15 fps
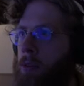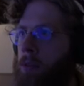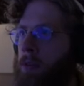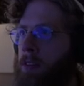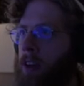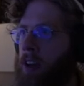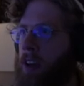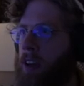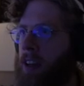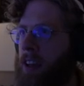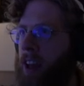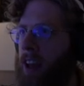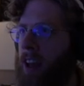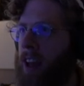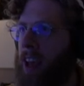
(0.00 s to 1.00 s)
Fucking
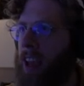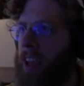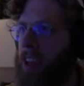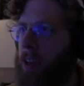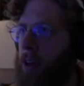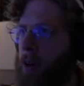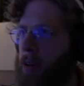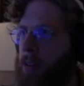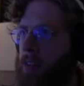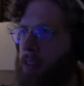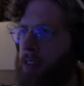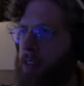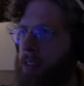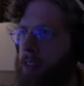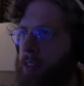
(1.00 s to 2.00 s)
I hate
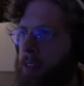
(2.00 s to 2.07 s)
ghosts.